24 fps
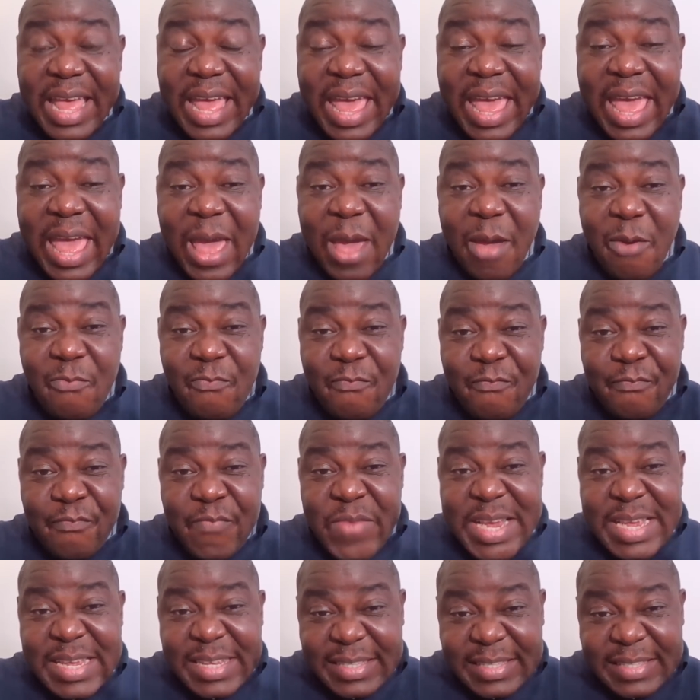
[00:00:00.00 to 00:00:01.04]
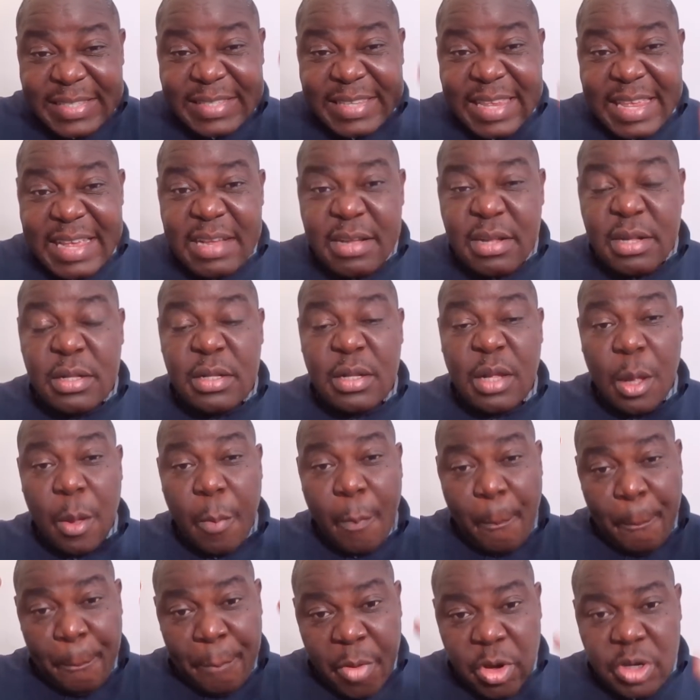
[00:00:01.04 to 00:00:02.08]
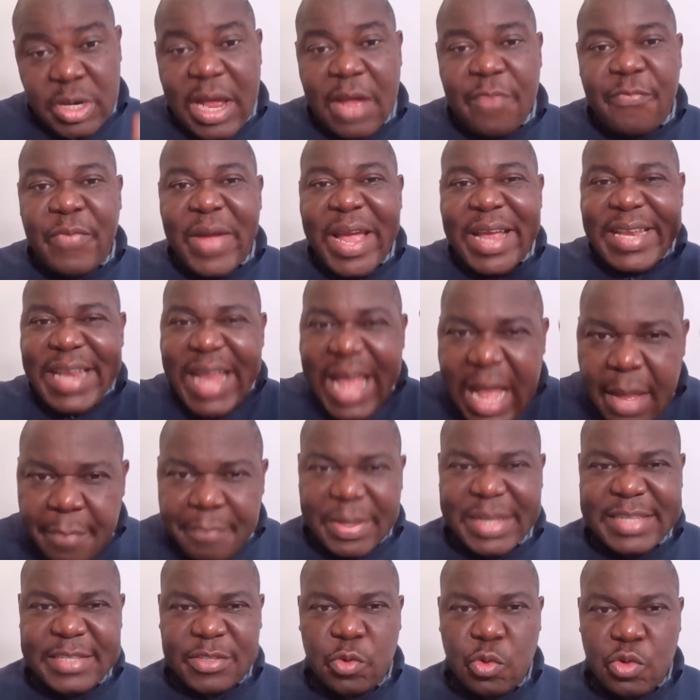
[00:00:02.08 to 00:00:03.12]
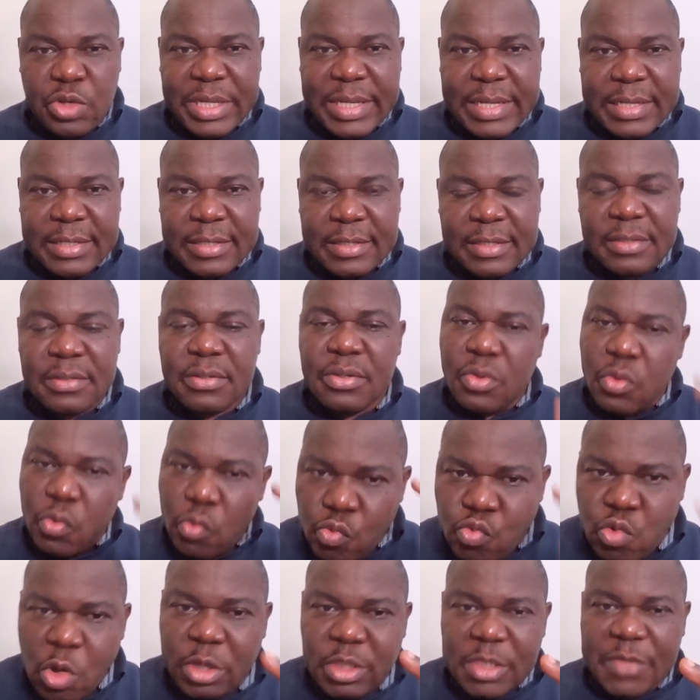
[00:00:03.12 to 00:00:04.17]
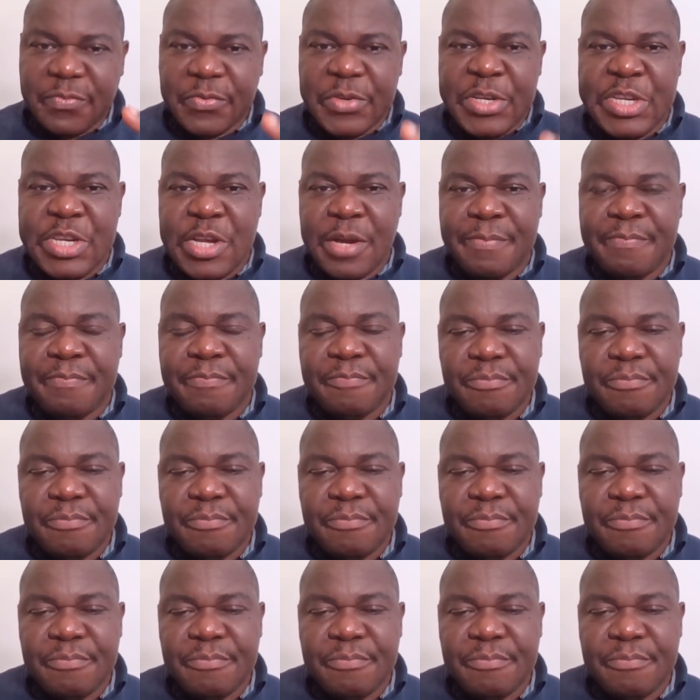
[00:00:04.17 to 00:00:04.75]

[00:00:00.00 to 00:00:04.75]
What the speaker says: every single bona fide Ambazonian wants freedom.